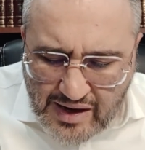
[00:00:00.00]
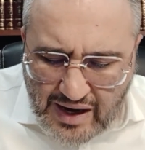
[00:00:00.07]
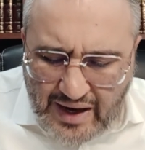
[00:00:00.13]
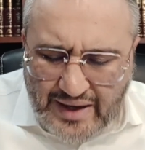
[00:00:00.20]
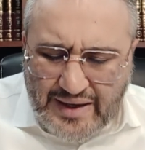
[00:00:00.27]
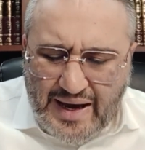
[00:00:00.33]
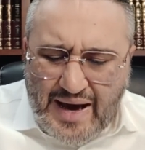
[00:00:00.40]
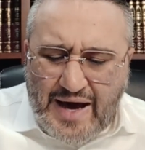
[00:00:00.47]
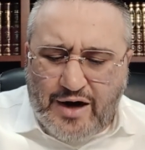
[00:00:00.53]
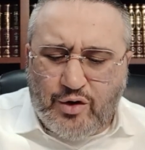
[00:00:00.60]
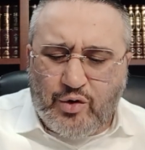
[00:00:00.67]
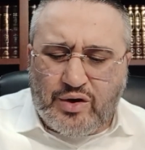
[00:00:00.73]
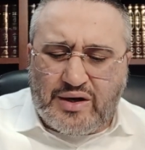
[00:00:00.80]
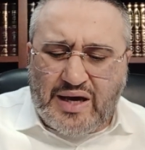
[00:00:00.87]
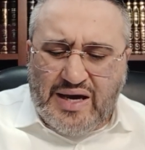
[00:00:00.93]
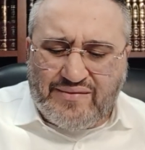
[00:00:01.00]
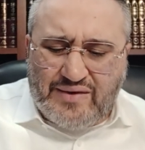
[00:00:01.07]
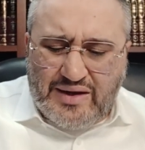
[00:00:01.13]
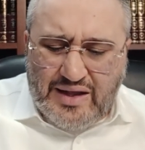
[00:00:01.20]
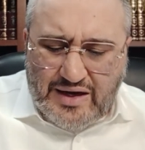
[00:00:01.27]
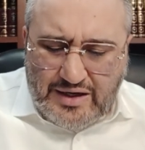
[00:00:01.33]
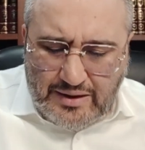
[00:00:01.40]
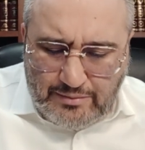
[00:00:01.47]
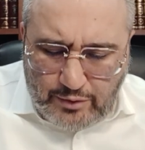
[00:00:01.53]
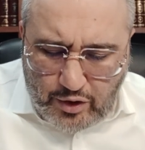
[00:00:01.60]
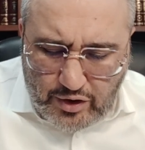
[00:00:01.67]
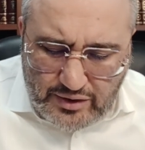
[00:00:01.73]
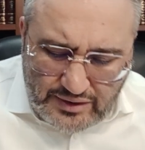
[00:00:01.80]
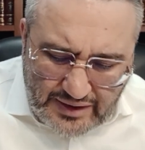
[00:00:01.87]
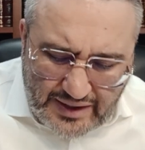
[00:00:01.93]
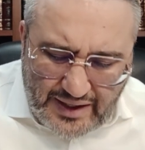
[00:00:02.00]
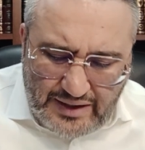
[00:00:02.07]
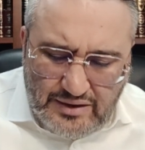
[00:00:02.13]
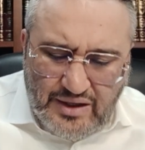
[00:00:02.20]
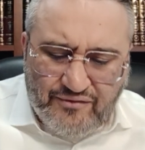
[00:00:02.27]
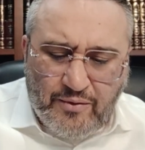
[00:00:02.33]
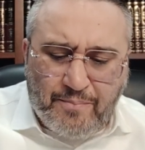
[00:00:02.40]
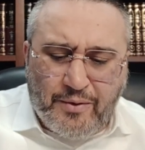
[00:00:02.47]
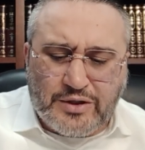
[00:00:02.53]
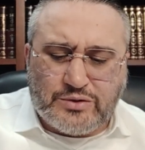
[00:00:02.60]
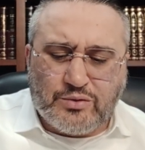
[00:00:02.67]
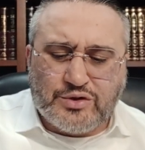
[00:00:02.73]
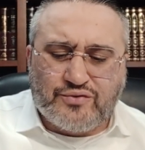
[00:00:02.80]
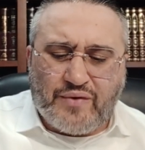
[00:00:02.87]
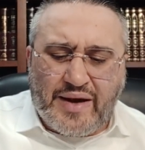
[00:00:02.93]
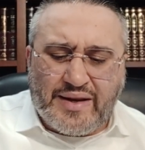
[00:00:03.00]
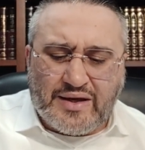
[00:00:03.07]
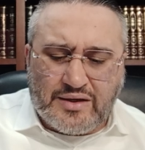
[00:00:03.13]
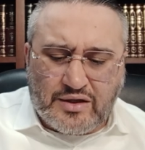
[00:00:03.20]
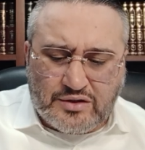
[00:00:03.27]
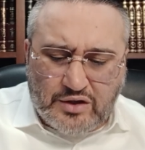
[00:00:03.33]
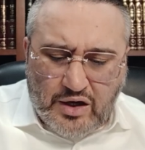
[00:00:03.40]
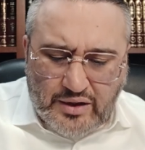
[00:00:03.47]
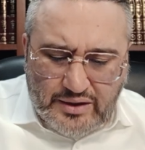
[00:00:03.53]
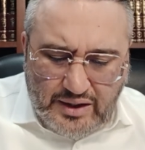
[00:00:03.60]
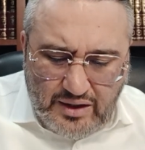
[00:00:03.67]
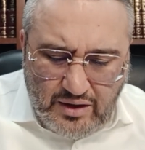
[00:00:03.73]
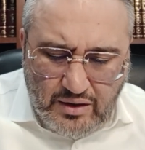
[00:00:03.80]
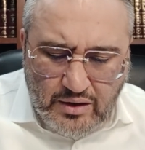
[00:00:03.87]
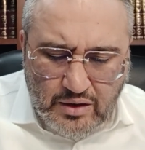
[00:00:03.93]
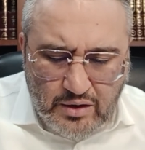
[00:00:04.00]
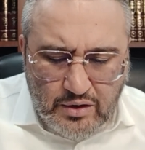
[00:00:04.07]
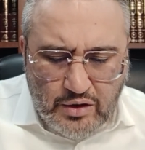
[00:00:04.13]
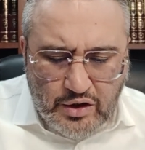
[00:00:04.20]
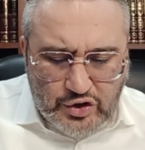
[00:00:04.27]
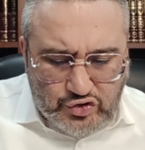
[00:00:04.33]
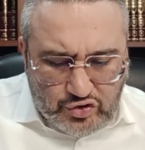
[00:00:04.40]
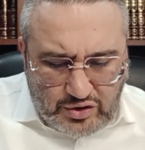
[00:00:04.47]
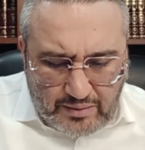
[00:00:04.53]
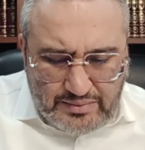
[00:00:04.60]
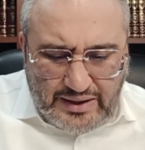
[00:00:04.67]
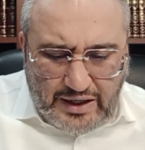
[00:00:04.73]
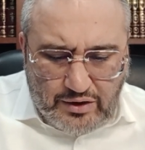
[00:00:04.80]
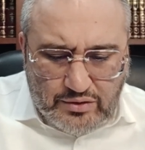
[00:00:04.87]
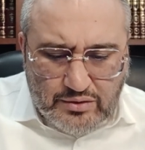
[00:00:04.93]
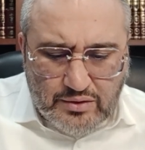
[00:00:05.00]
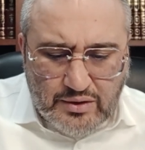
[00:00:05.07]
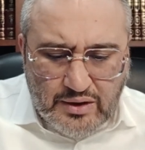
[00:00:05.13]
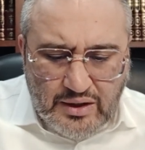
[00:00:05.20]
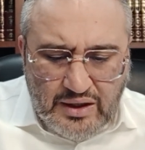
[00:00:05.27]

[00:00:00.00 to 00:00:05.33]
Haya rochev al hachamor yered. If a person was riding on a donkey, he should come down.